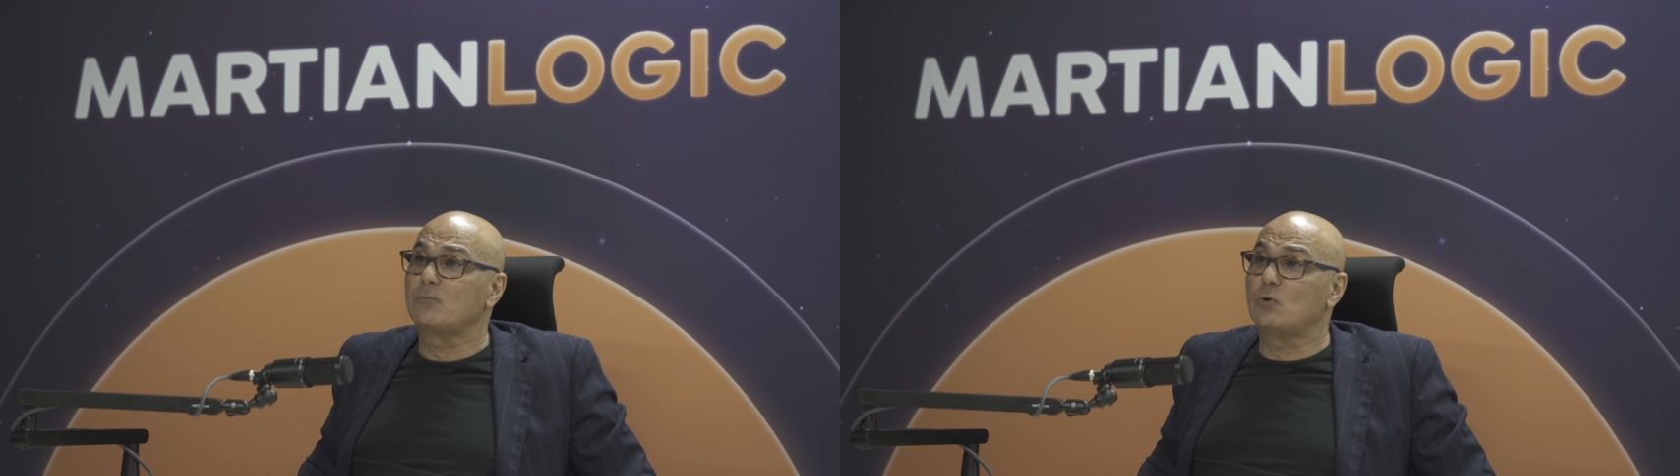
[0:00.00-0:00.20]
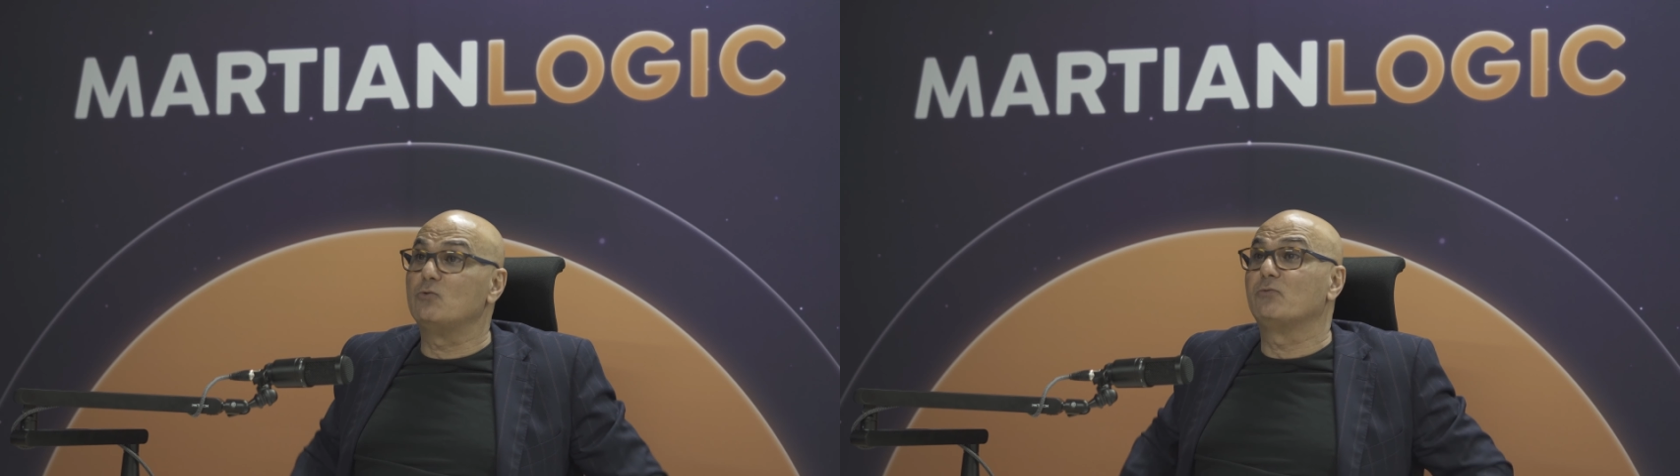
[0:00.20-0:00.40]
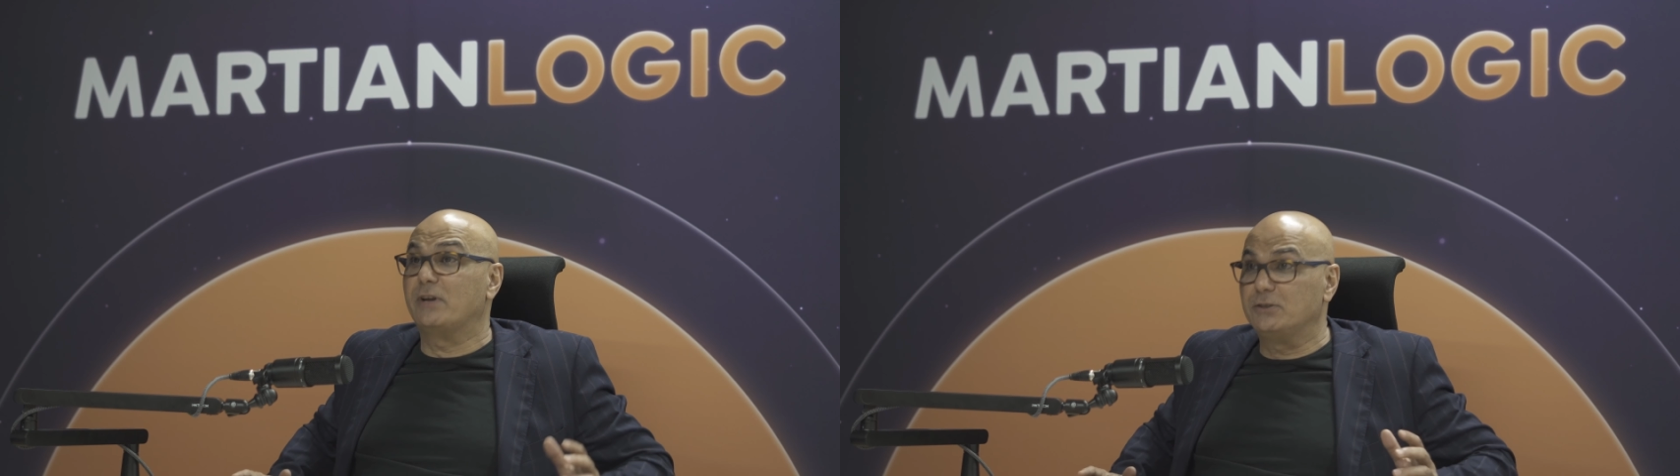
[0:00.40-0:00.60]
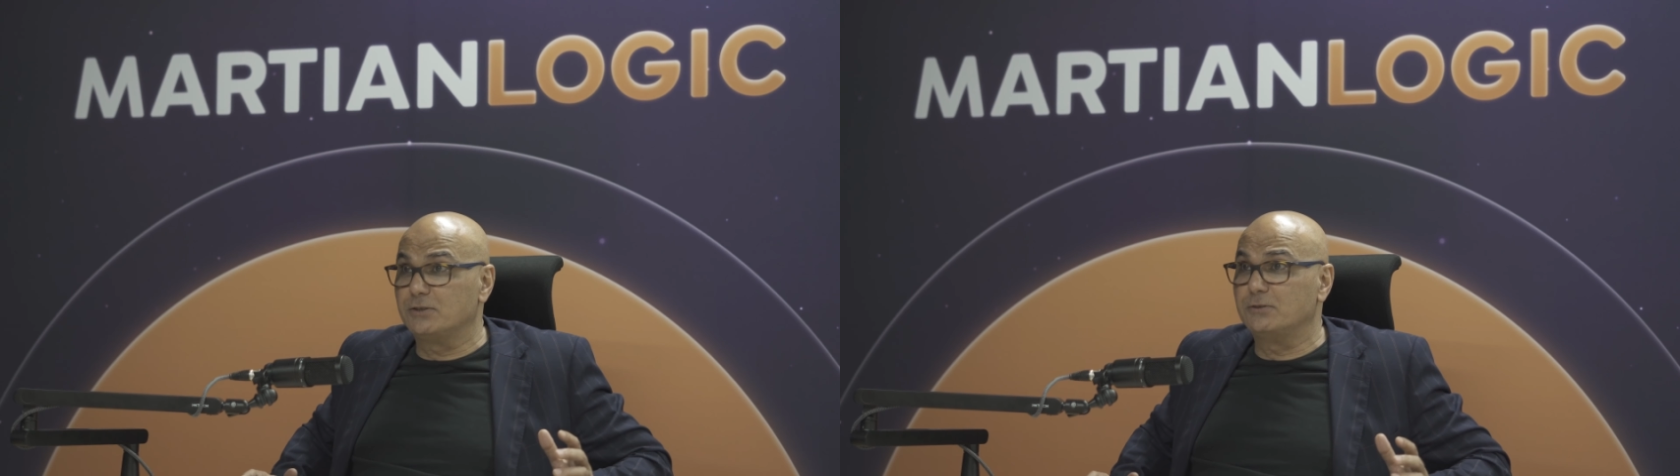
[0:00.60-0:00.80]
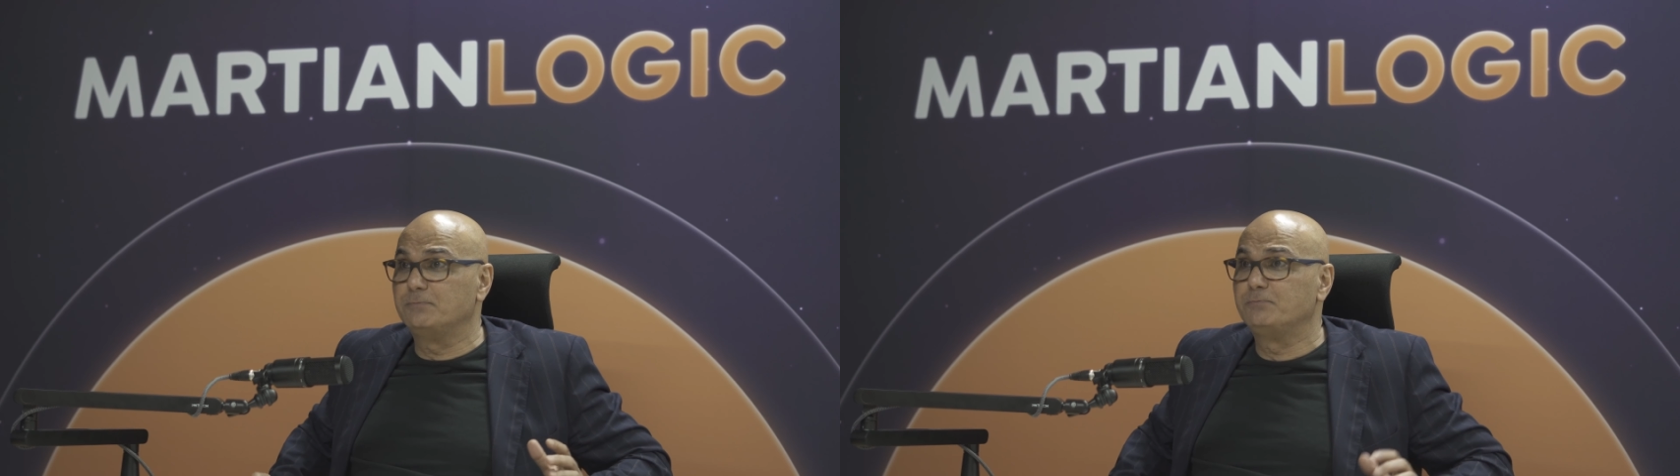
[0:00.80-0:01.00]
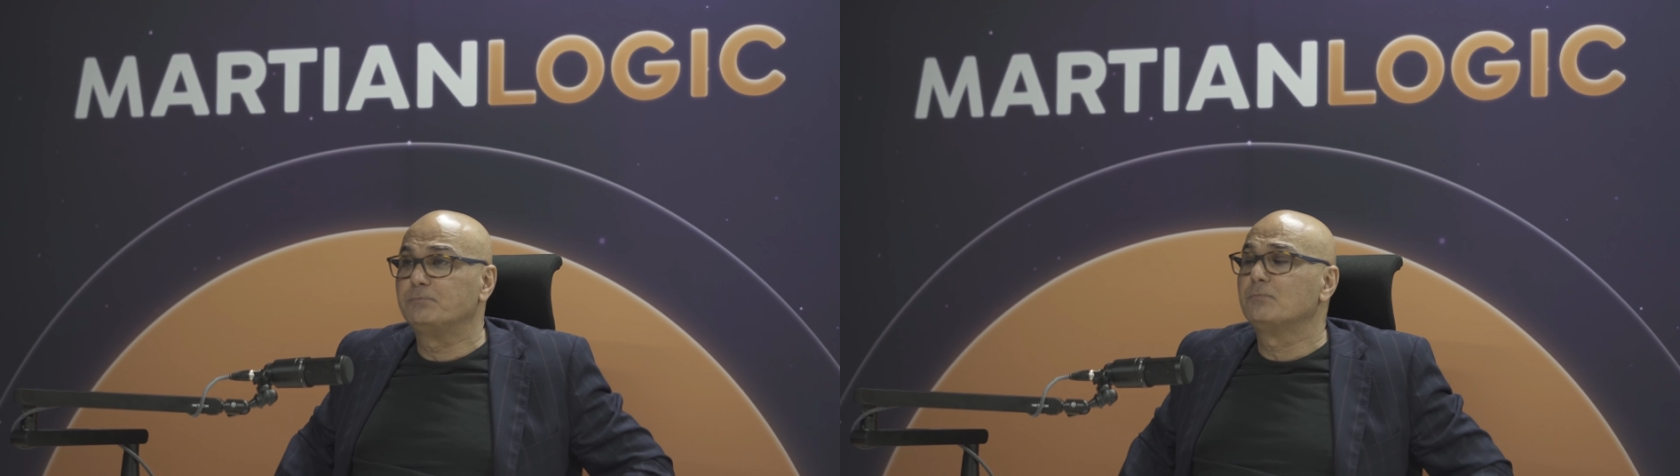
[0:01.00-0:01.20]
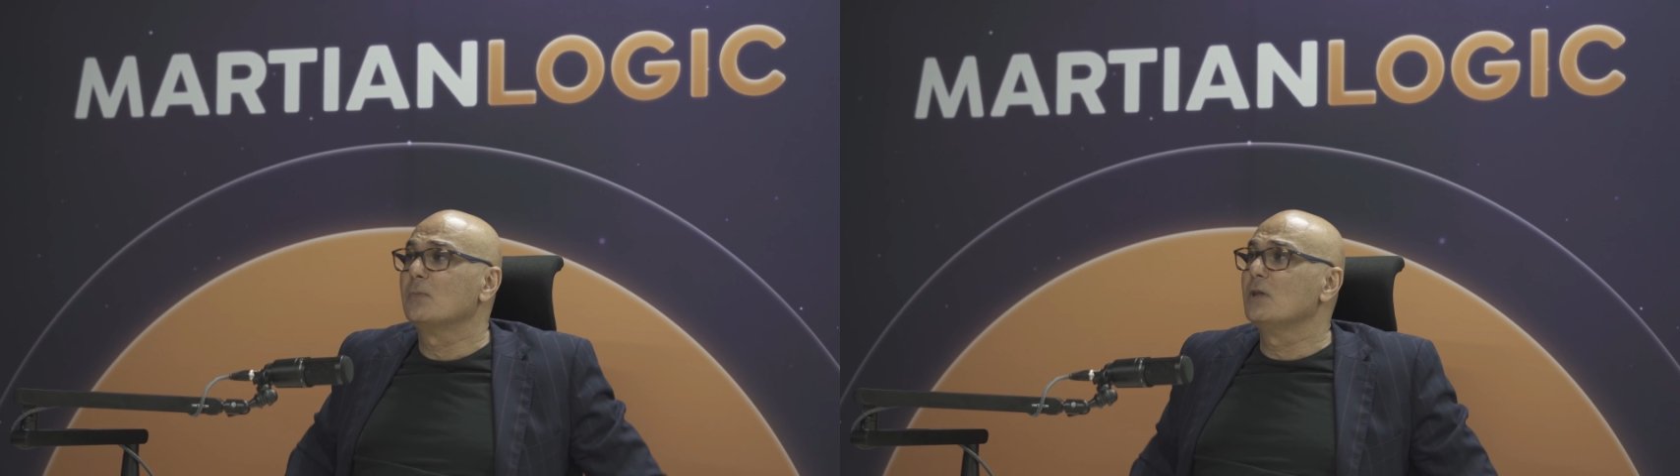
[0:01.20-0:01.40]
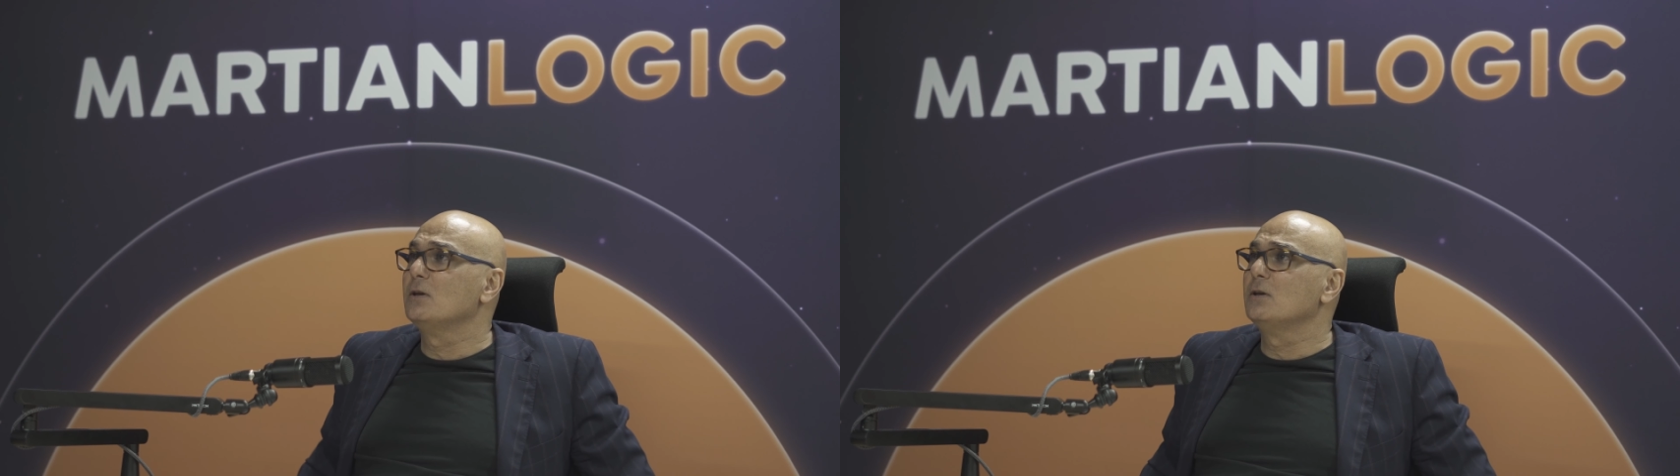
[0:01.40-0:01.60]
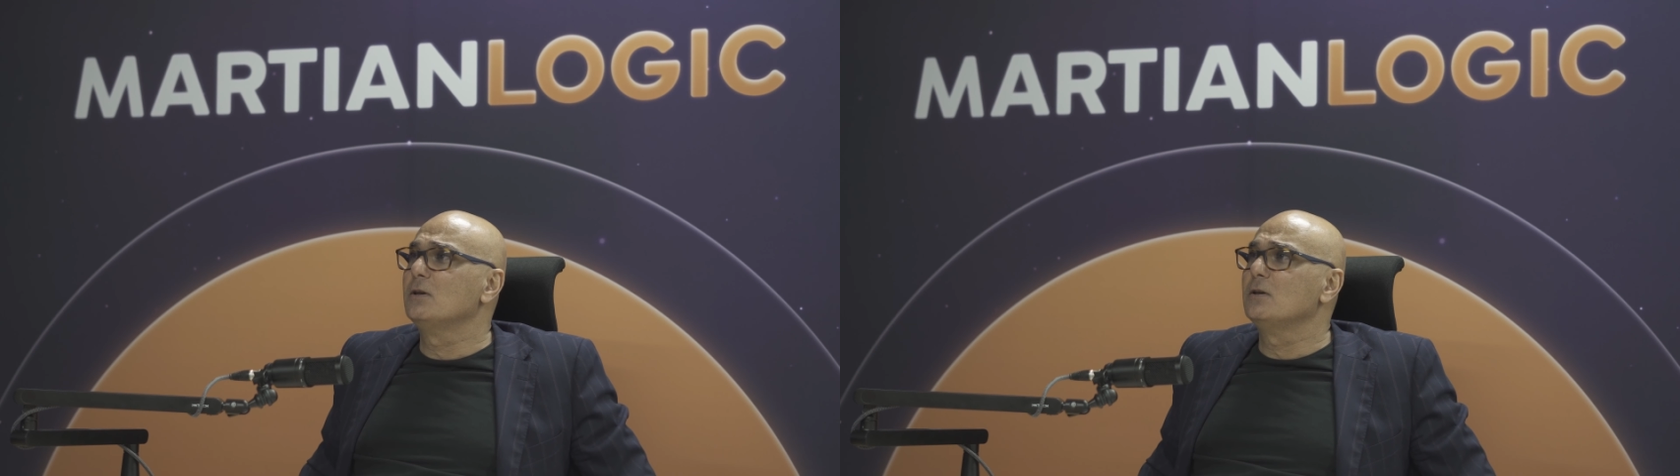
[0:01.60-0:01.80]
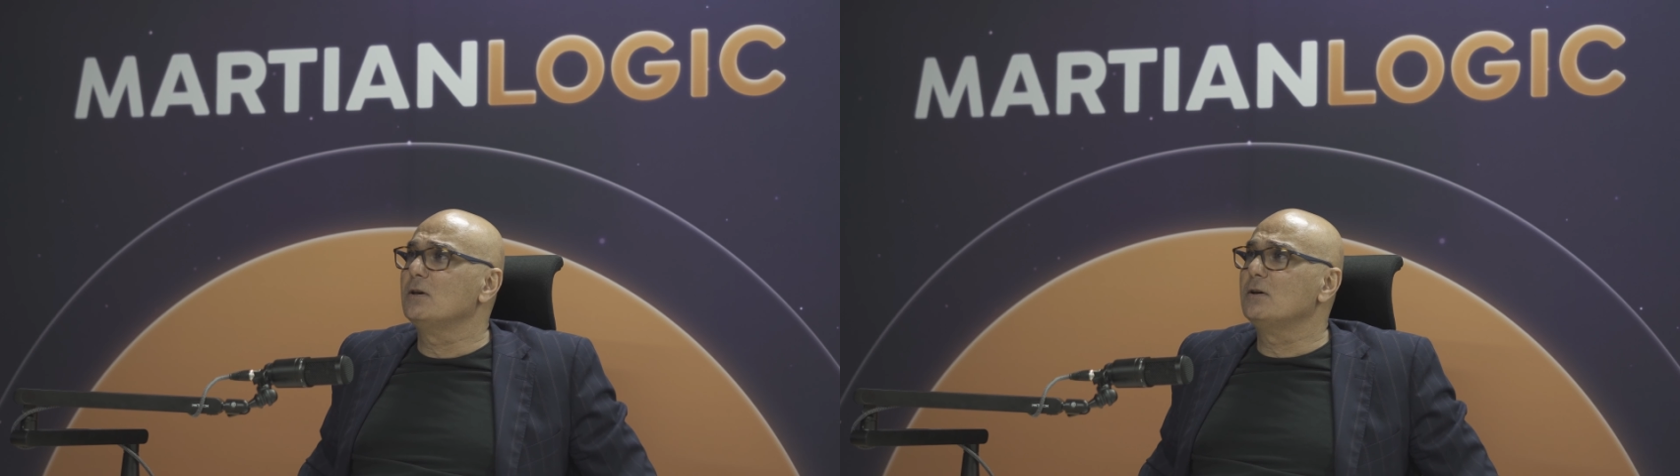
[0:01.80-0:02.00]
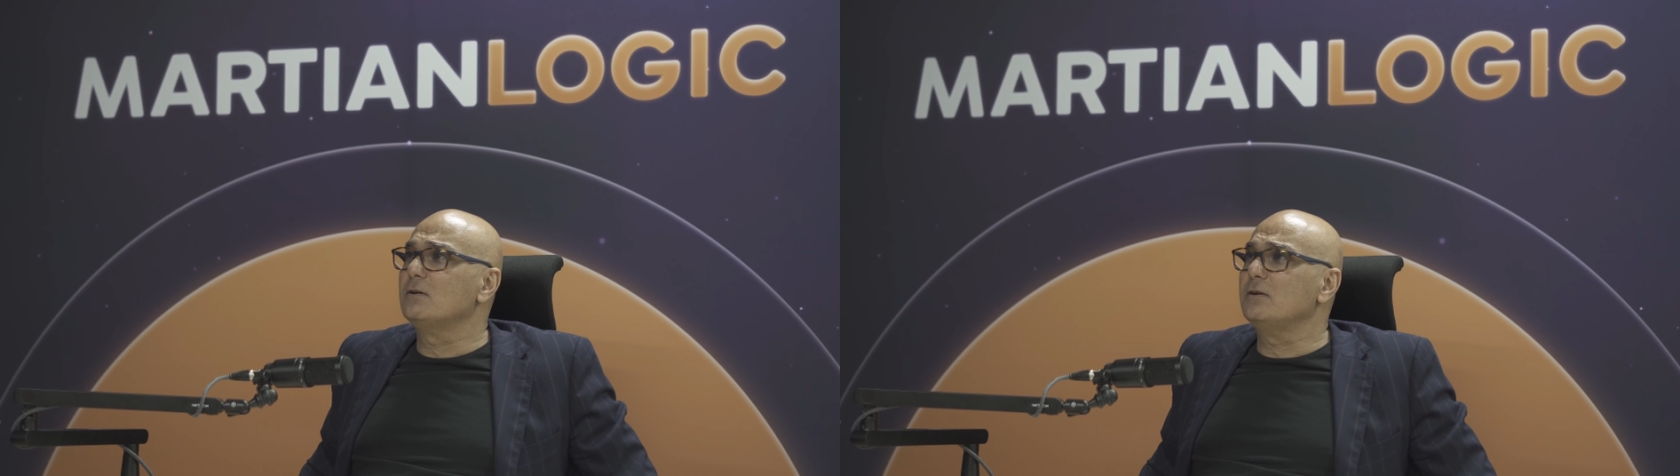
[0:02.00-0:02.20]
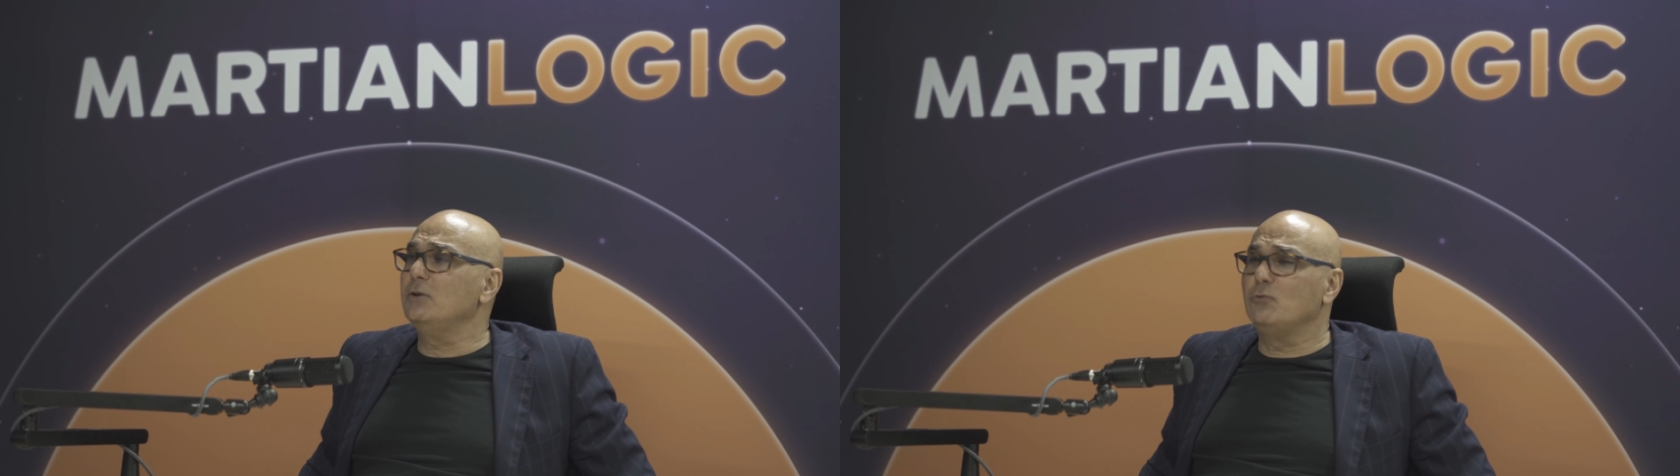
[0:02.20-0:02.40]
or venture in